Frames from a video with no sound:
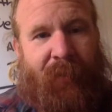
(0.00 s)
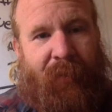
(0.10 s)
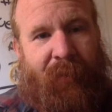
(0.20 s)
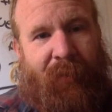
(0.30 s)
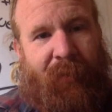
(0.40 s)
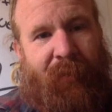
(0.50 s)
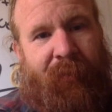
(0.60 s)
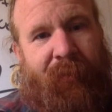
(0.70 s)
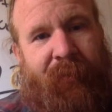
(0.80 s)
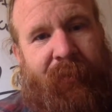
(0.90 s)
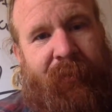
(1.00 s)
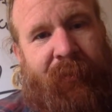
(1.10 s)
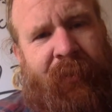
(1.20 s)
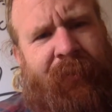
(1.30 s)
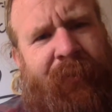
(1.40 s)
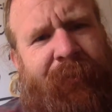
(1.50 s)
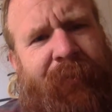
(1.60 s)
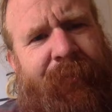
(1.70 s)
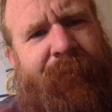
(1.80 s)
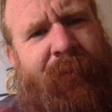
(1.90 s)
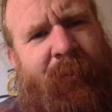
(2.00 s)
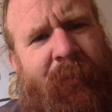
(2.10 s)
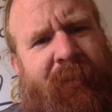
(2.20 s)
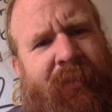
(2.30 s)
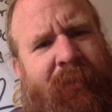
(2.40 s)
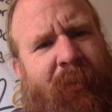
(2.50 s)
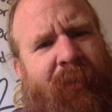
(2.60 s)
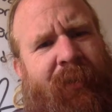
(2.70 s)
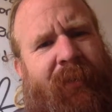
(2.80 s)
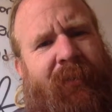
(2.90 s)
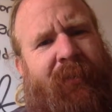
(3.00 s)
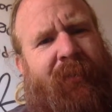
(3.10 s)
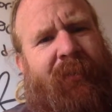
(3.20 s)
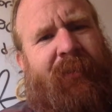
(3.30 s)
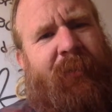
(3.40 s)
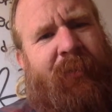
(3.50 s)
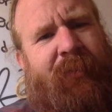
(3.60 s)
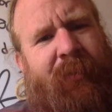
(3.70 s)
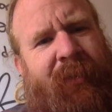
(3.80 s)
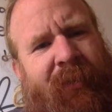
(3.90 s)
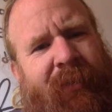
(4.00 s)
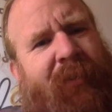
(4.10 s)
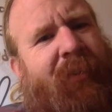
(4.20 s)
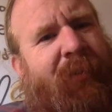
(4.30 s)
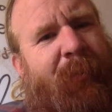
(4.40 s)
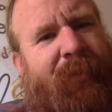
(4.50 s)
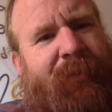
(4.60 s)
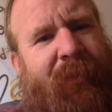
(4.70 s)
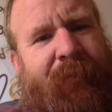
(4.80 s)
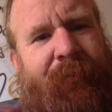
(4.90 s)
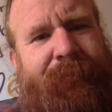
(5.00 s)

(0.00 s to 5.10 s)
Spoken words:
Uh, Even if it feels really disorienting to look into a screen and talk to myself.